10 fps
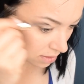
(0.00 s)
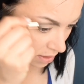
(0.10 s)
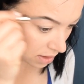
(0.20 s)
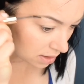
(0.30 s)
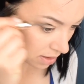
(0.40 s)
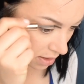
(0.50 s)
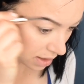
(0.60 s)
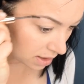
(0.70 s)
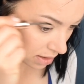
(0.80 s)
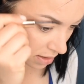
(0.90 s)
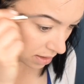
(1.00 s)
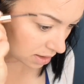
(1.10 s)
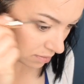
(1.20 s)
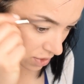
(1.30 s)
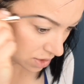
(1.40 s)
color, and I
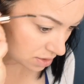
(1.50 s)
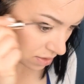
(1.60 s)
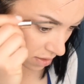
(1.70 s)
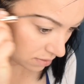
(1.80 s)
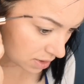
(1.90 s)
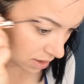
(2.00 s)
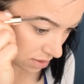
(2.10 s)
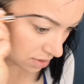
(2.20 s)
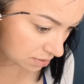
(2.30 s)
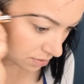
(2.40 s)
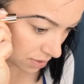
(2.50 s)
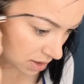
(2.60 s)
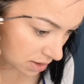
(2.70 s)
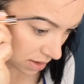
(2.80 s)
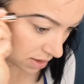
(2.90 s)
am just going to
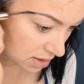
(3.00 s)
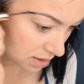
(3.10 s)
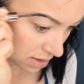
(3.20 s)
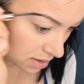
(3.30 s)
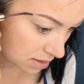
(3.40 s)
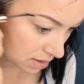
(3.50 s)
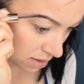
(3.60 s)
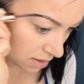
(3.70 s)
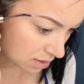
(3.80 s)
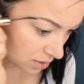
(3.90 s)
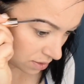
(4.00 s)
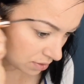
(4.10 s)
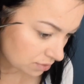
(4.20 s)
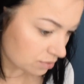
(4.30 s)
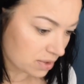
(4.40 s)
run this
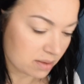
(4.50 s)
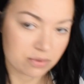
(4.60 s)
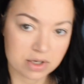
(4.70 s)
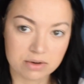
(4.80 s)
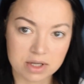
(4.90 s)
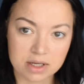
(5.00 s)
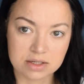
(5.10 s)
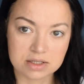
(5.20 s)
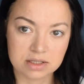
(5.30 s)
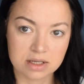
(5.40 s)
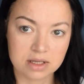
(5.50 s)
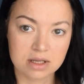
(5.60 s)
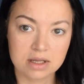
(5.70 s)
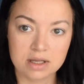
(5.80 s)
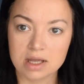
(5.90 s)
through my brow hairs,
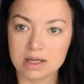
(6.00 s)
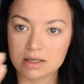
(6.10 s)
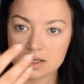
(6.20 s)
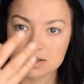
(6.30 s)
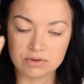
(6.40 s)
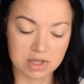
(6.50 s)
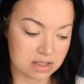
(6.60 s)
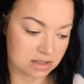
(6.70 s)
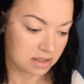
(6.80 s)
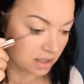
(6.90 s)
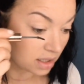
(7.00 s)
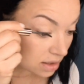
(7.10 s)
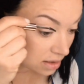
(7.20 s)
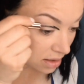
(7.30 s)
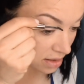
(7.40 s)
and as you can see
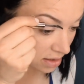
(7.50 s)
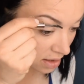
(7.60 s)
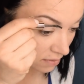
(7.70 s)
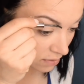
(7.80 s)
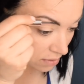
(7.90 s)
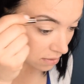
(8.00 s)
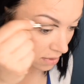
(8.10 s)
it does give you